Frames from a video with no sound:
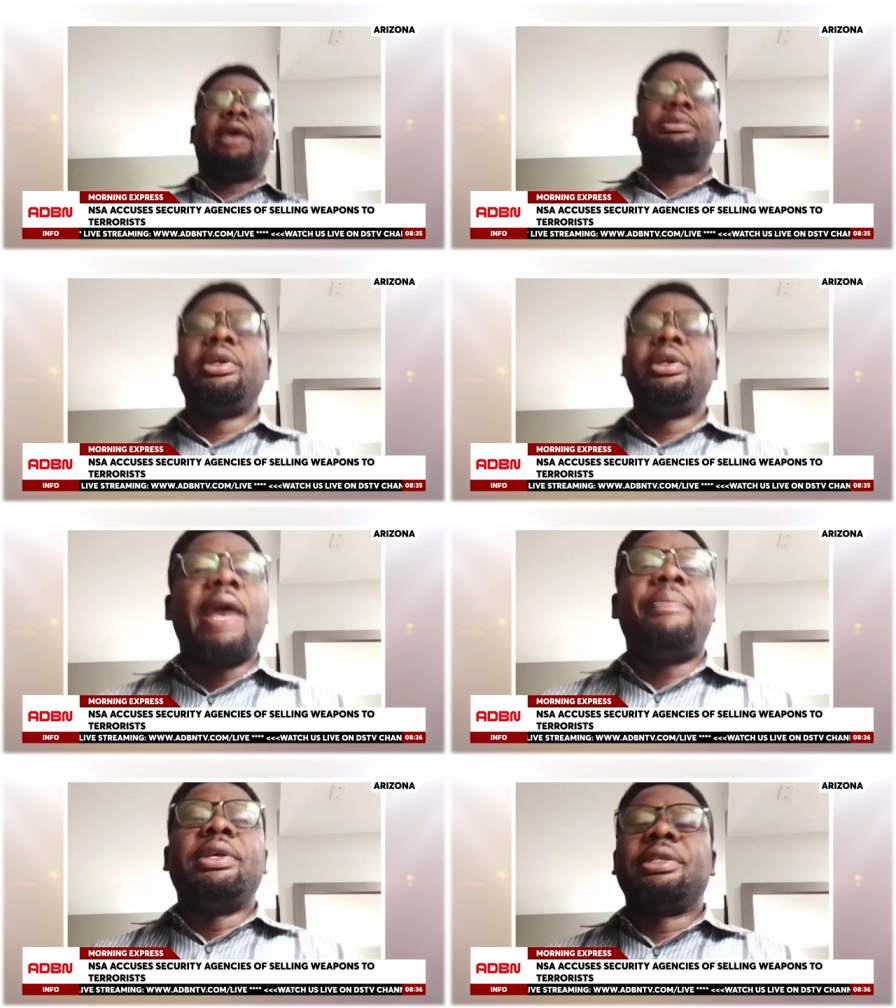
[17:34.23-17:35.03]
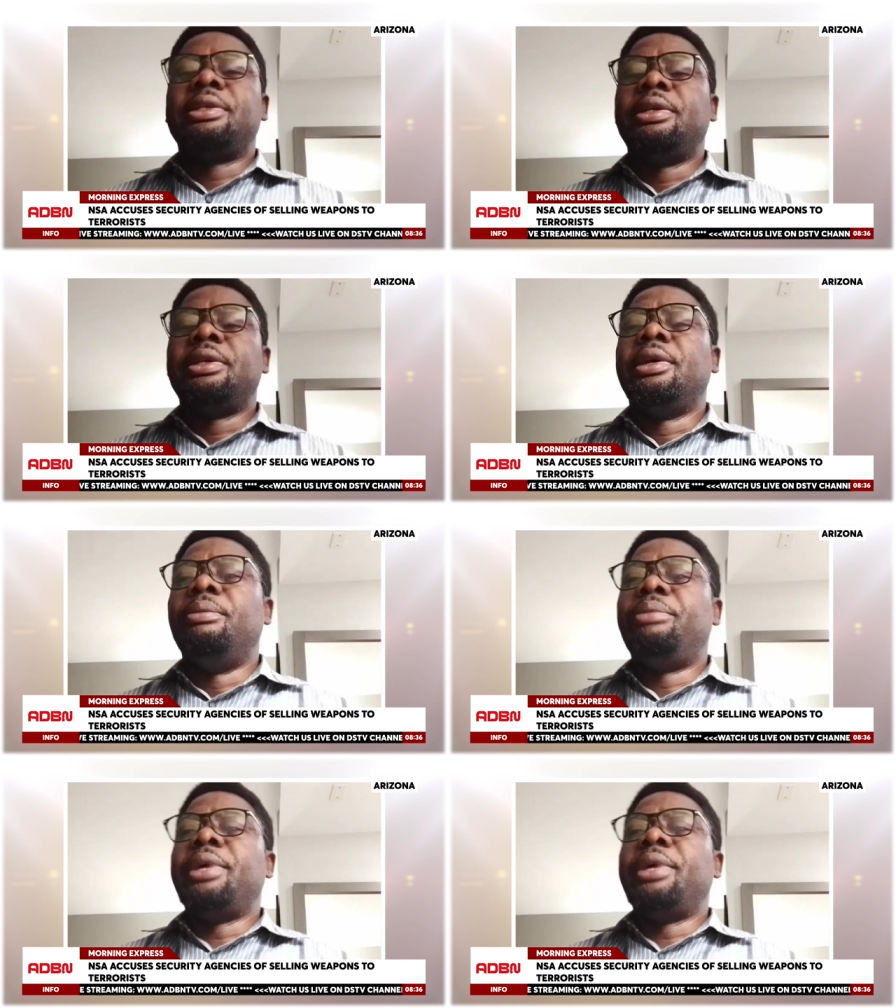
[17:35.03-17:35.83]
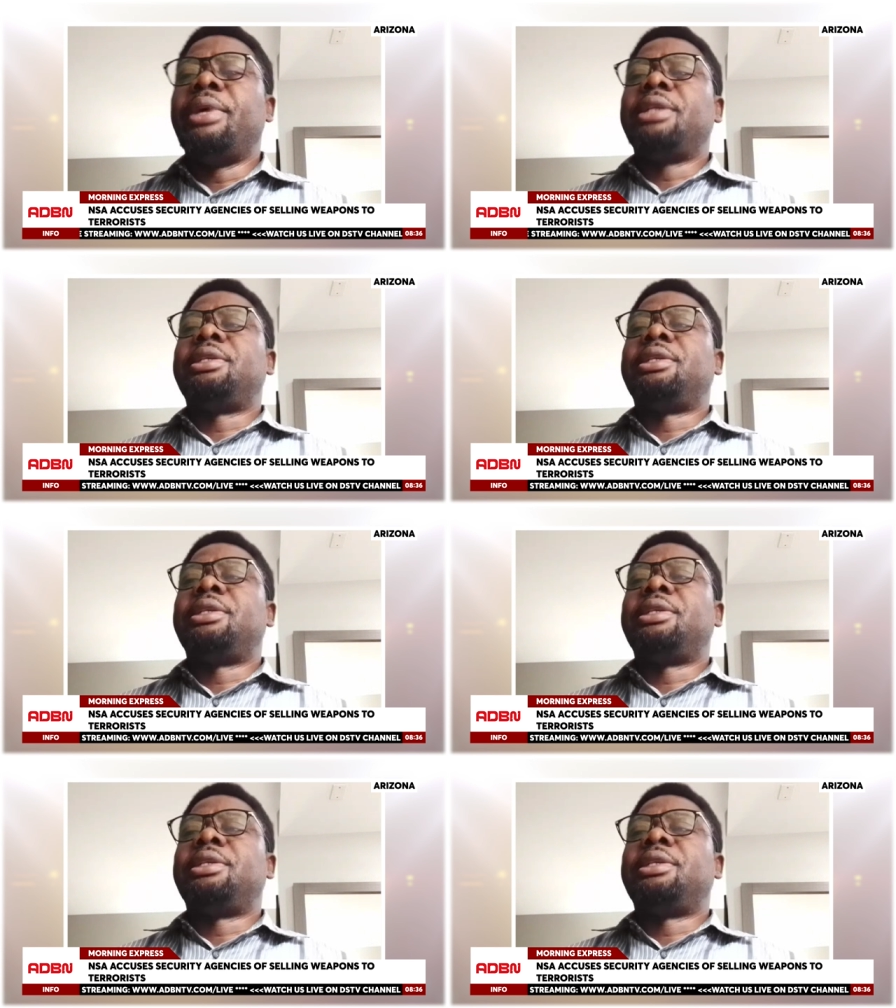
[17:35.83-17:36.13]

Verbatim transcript: So it happens, but